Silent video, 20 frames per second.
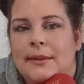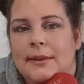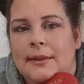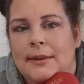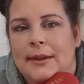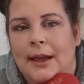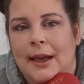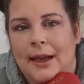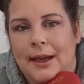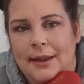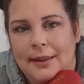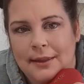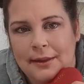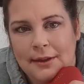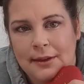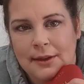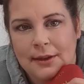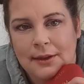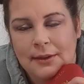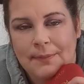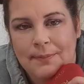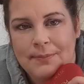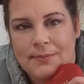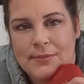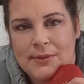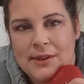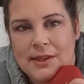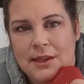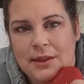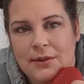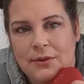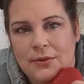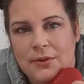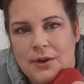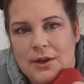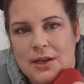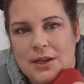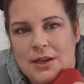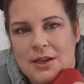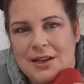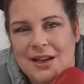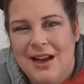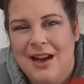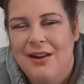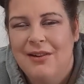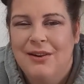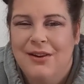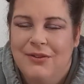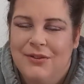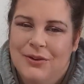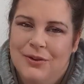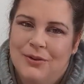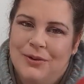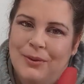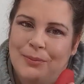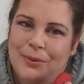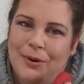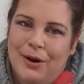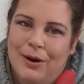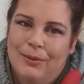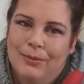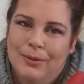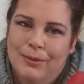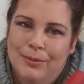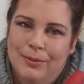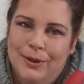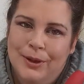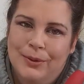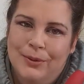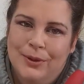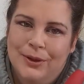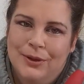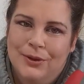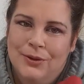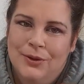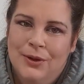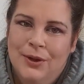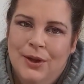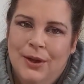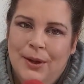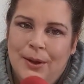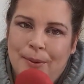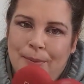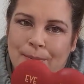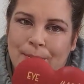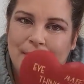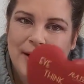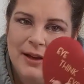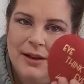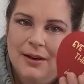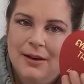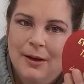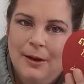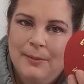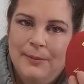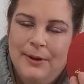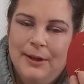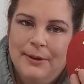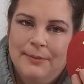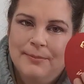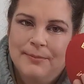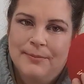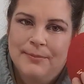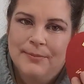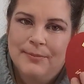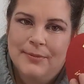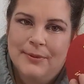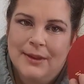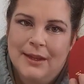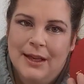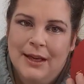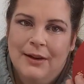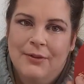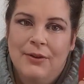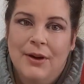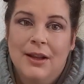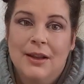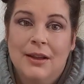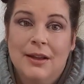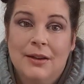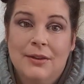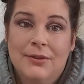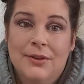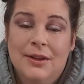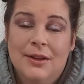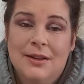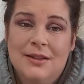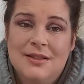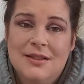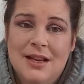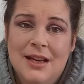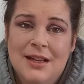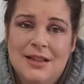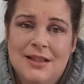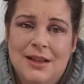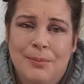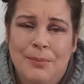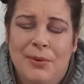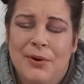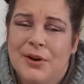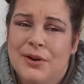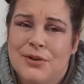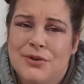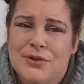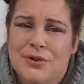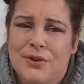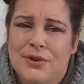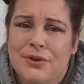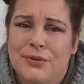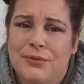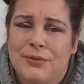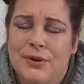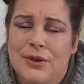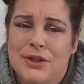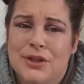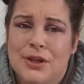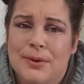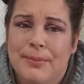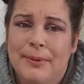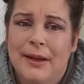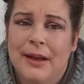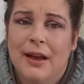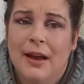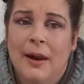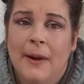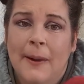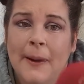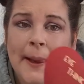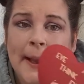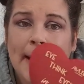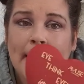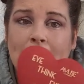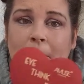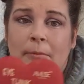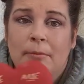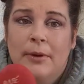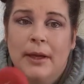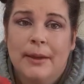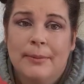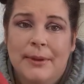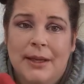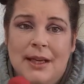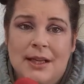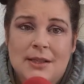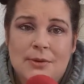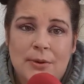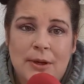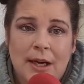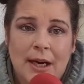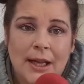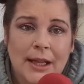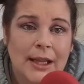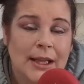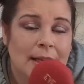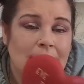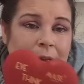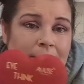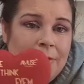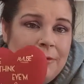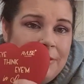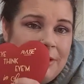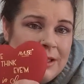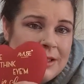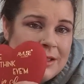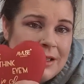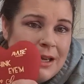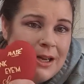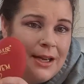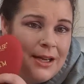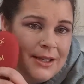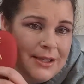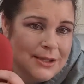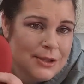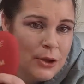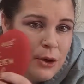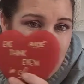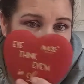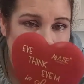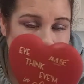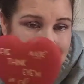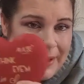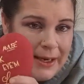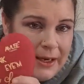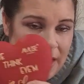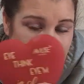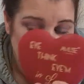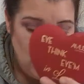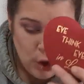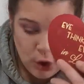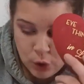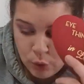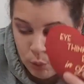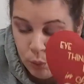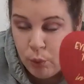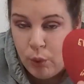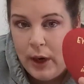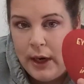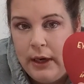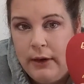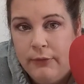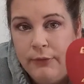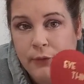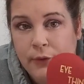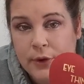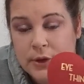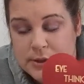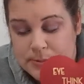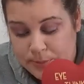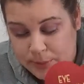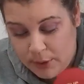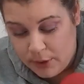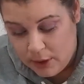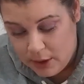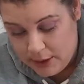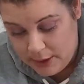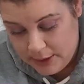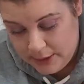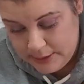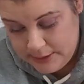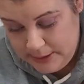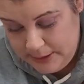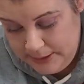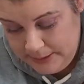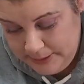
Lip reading: take the delivery into account, even though I probably will. But I mean, if I lived in the States, I'm pretty sure it's free shipping. But because of where I live, it's not. So, I mean, great first product.